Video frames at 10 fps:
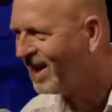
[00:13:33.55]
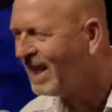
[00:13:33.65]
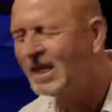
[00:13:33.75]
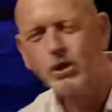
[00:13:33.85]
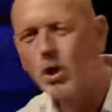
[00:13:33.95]

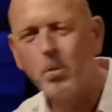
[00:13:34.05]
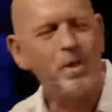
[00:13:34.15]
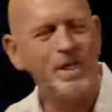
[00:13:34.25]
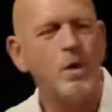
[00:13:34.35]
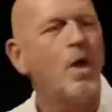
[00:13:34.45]
He's so
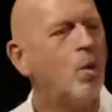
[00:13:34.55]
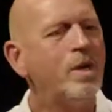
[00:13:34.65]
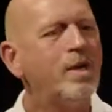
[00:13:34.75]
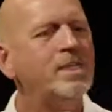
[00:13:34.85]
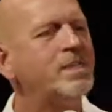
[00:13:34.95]
pleased. What
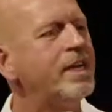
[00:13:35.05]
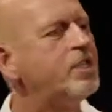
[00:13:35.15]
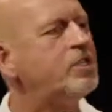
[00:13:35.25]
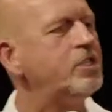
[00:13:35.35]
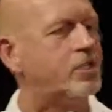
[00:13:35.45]
did he say to
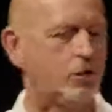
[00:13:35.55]
Jesus?